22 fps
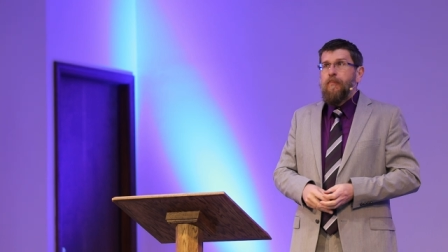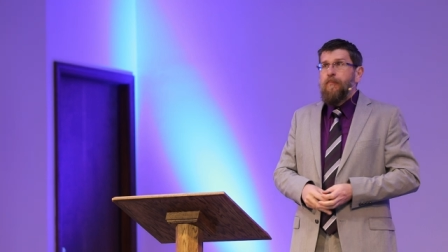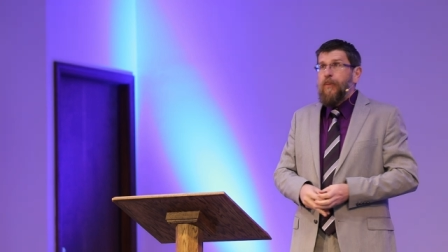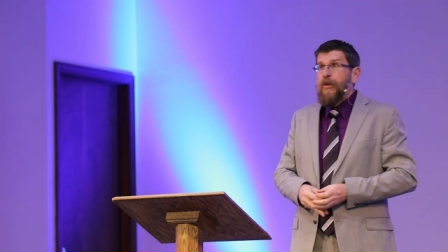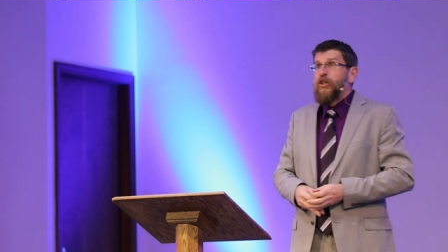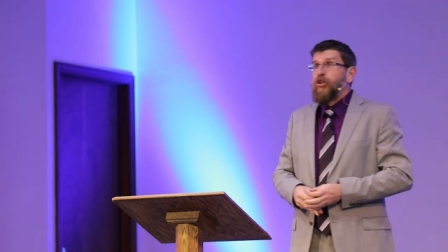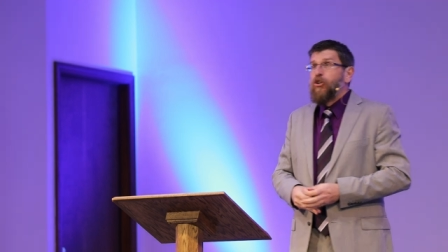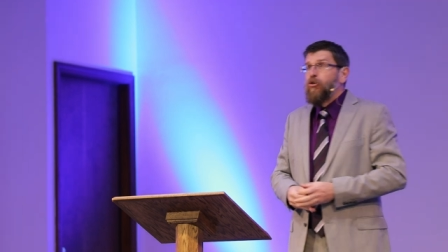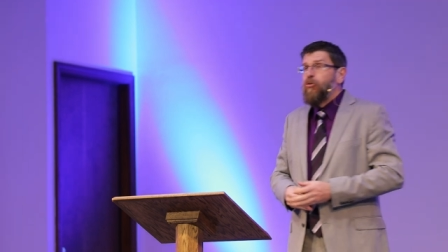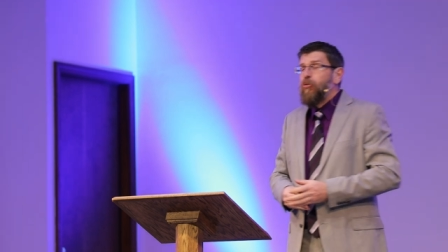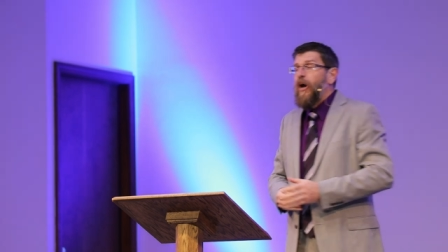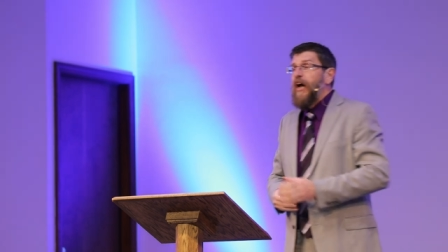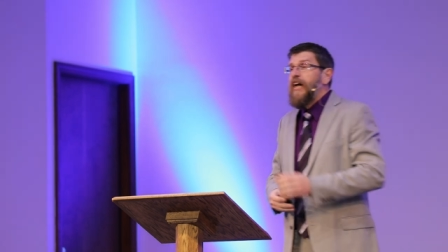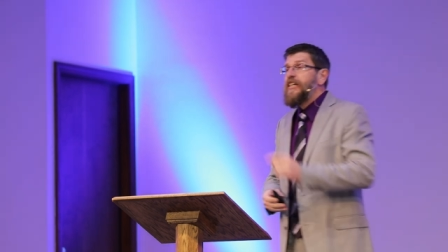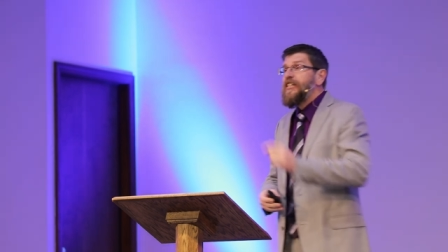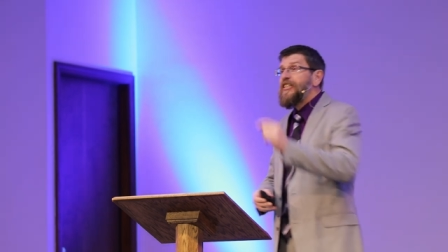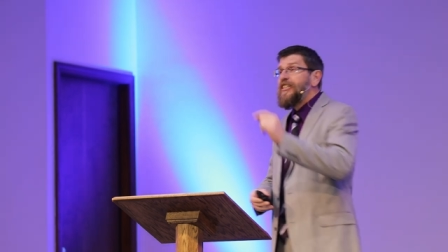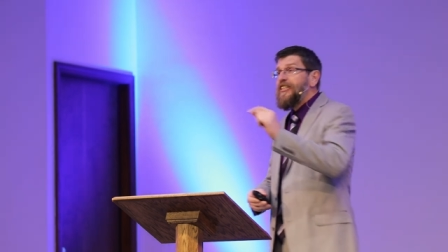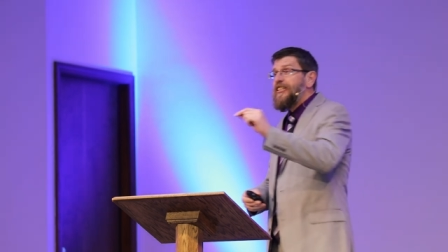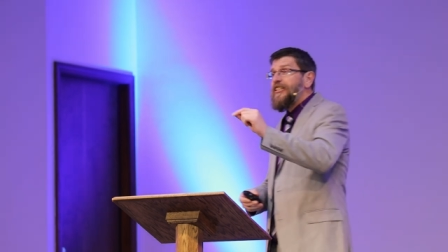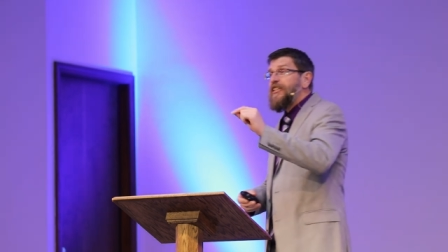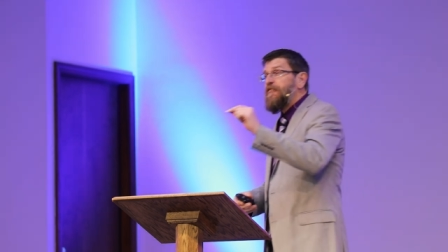But
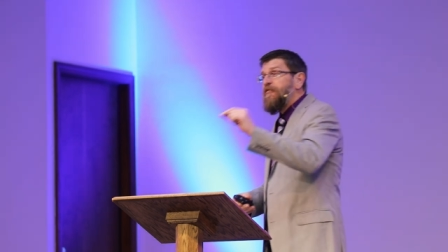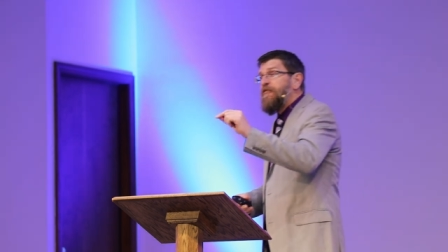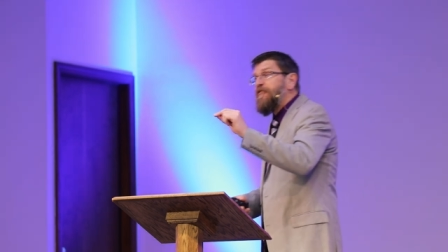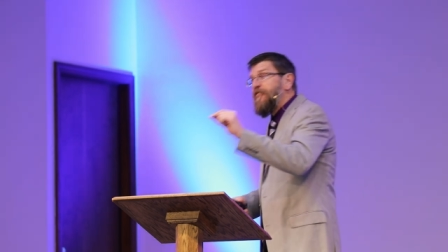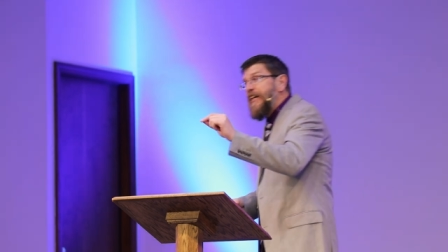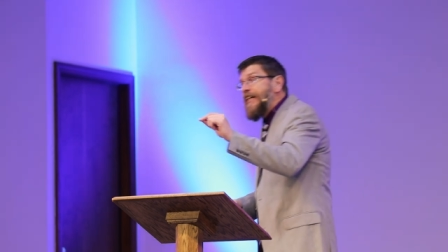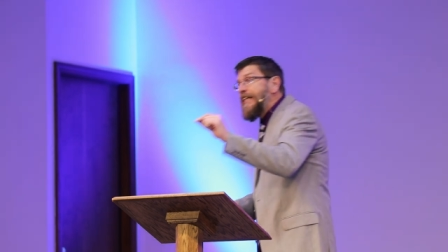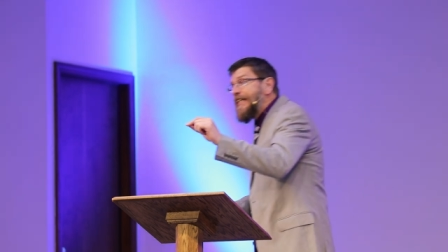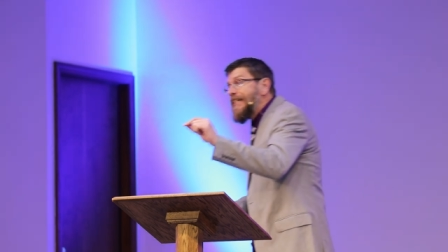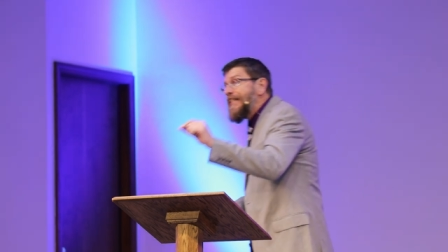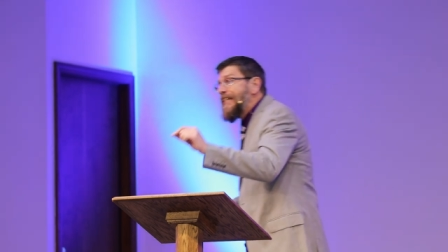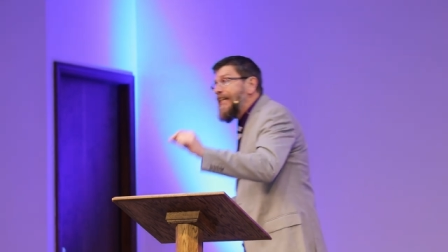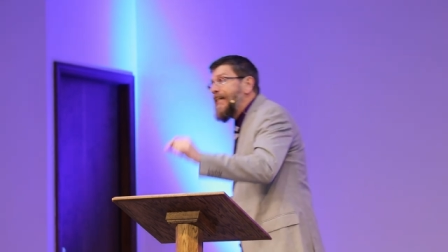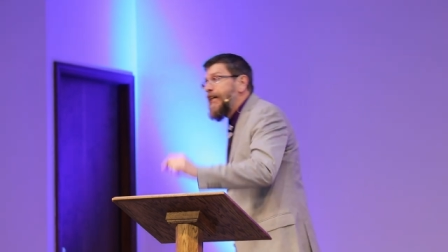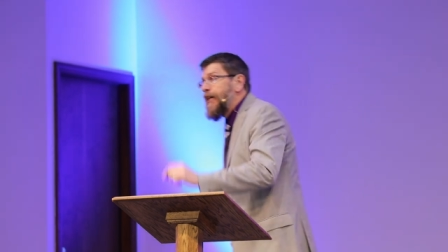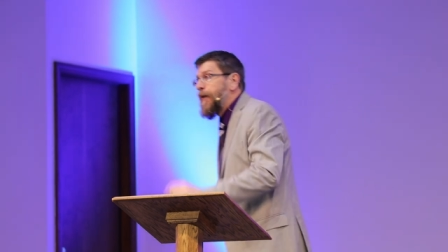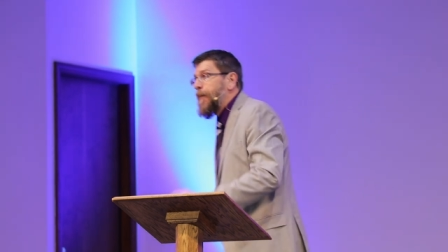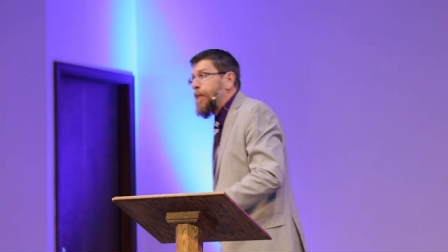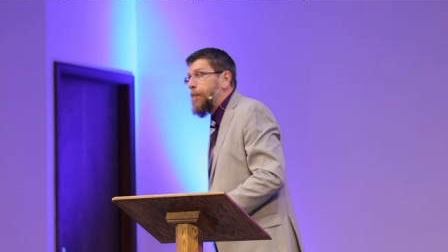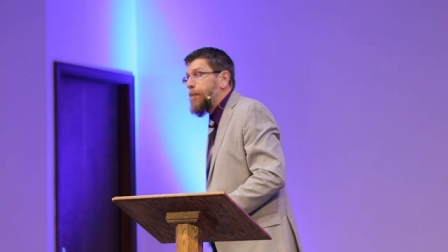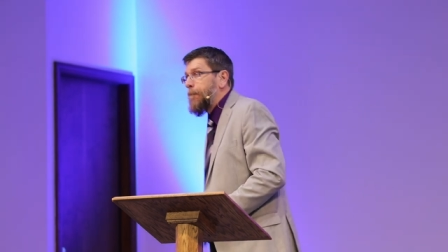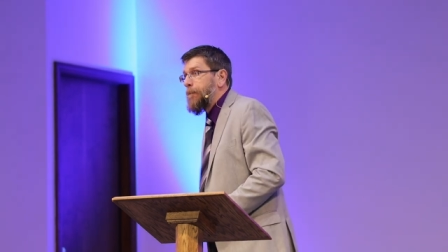Christ defeated
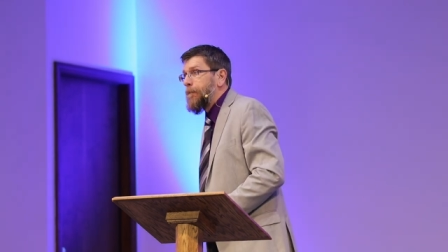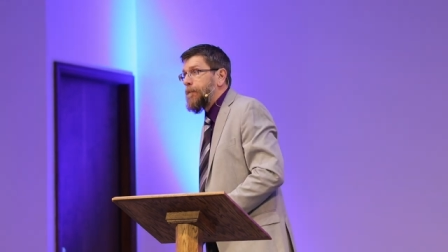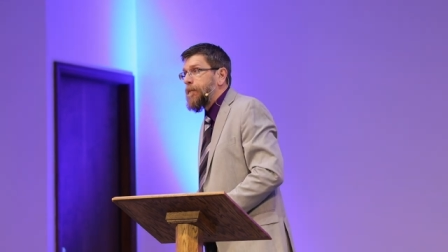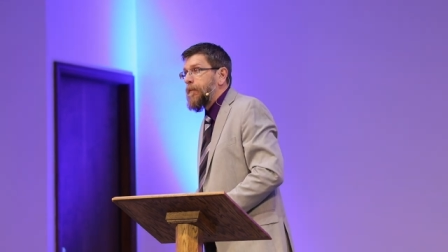him.